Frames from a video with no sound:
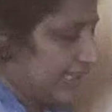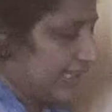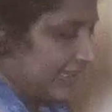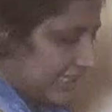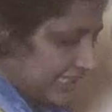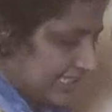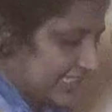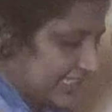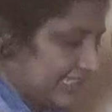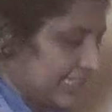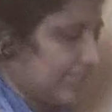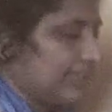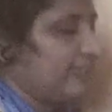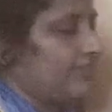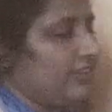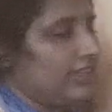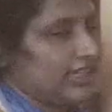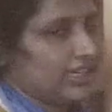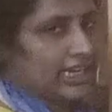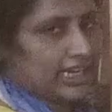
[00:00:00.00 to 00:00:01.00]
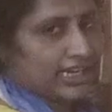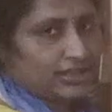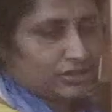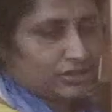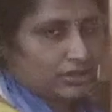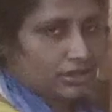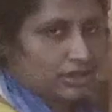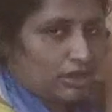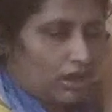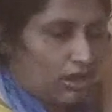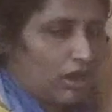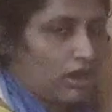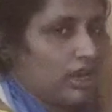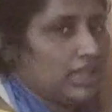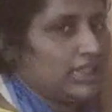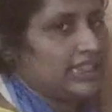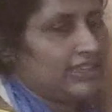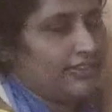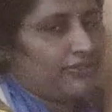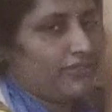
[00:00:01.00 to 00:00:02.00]
This cell will control
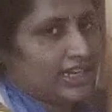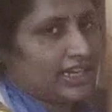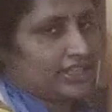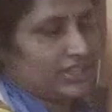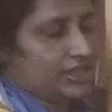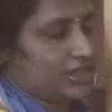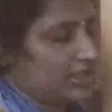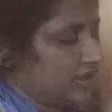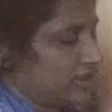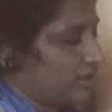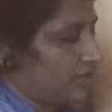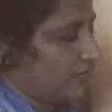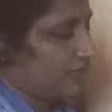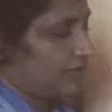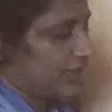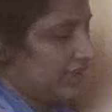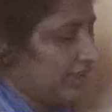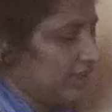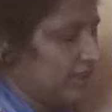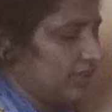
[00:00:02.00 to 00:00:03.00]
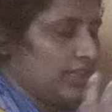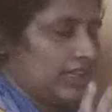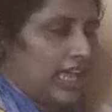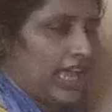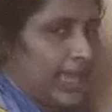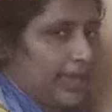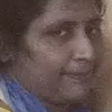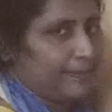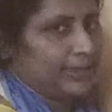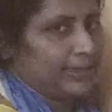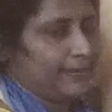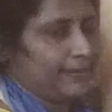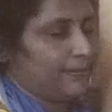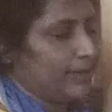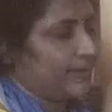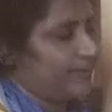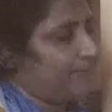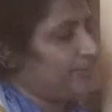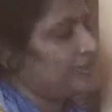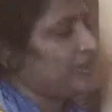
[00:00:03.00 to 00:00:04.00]
all the functions of the
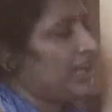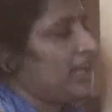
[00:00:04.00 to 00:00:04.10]
amoeba.